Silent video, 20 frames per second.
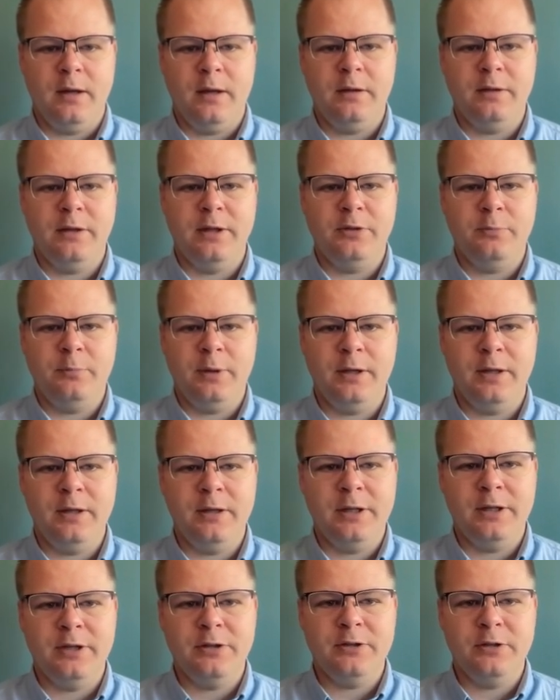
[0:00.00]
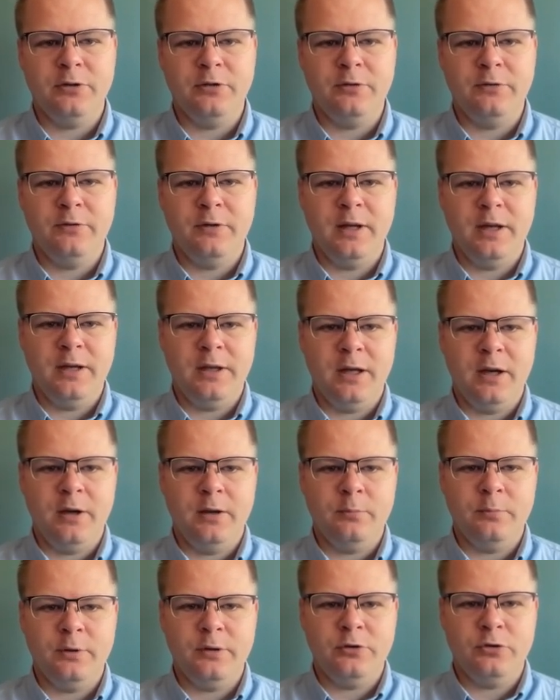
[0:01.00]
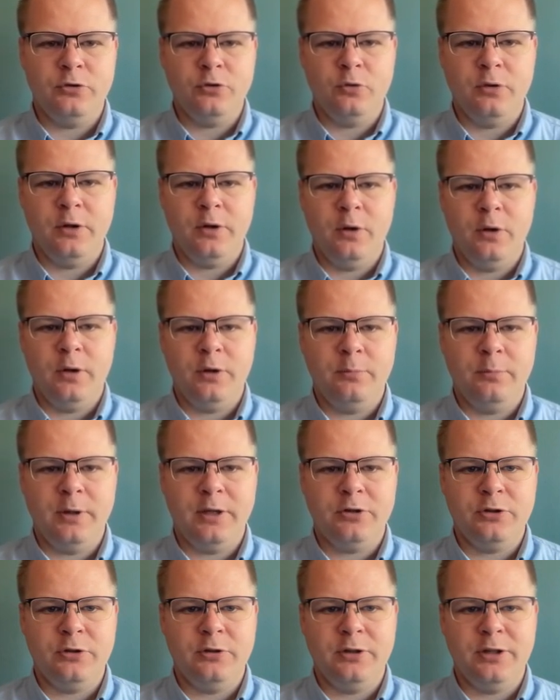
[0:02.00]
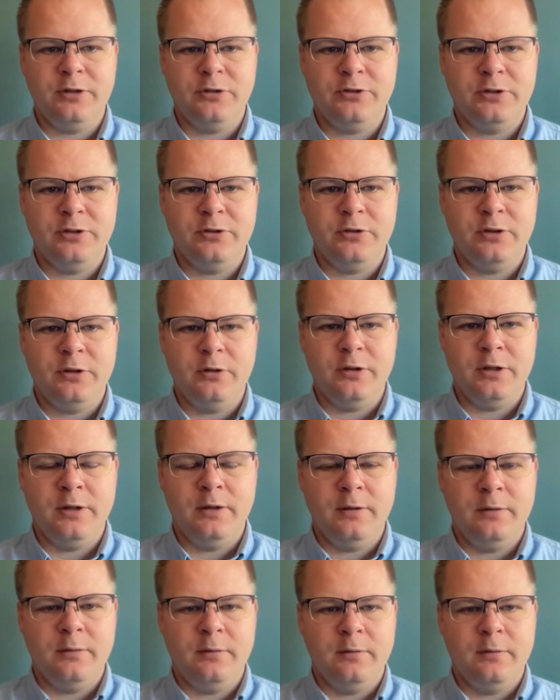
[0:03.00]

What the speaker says: These make it easy to find elements during automation consistently.